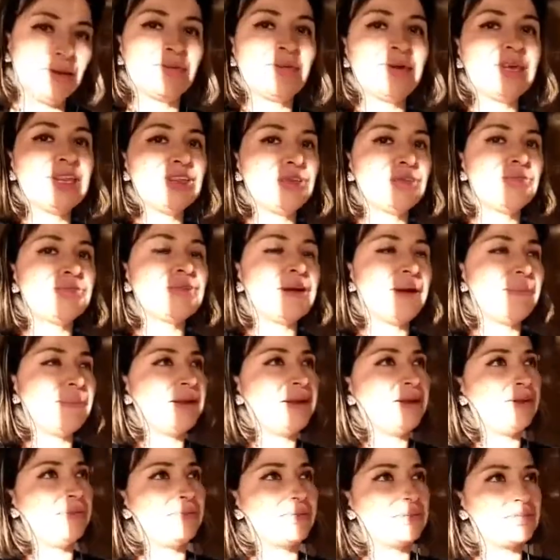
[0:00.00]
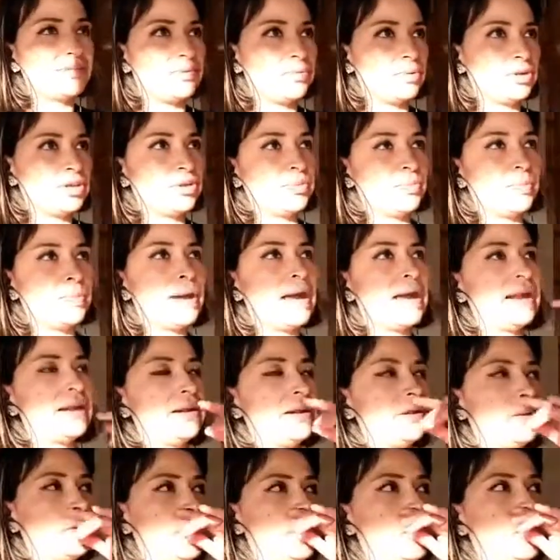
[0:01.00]
with your family, obviously, with your
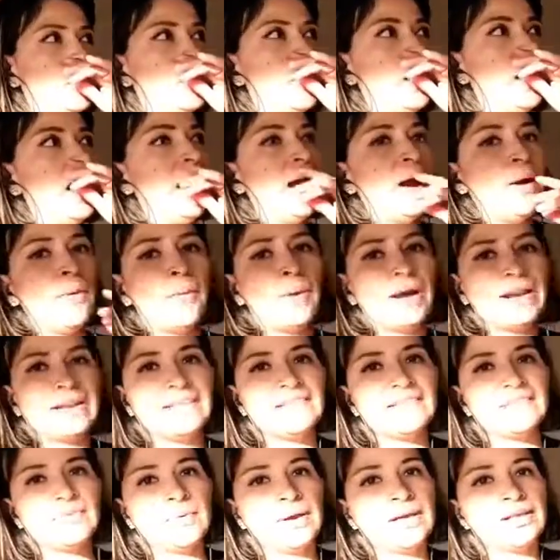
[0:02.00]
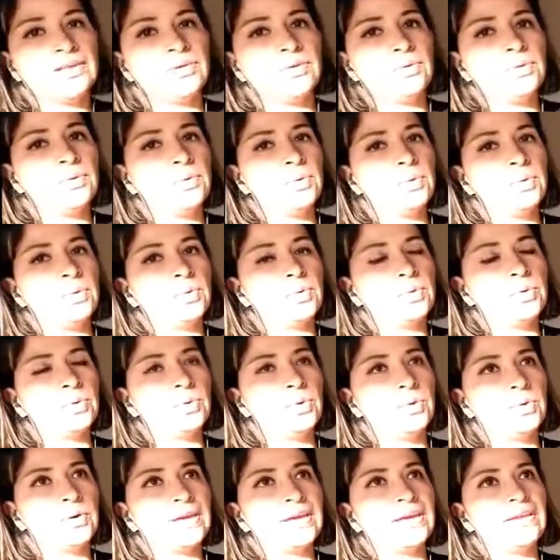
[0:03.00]
partner, or what you're
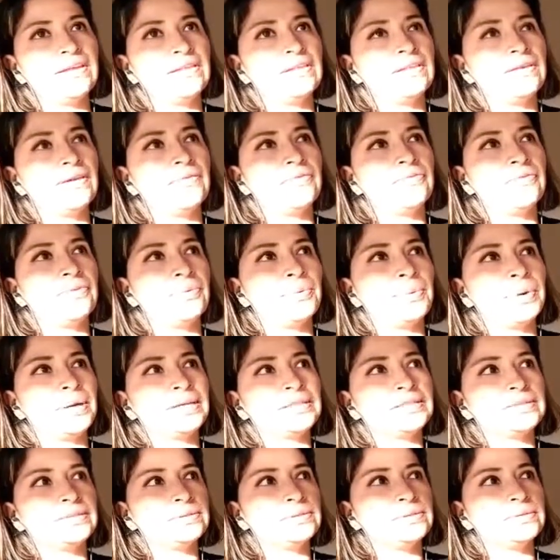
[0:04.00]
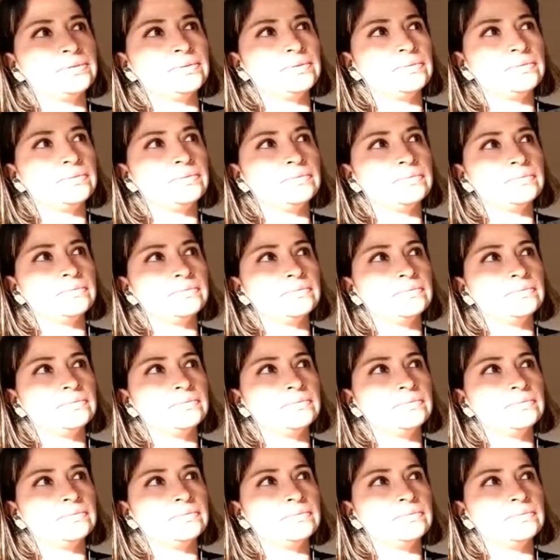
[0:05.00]
looking forward to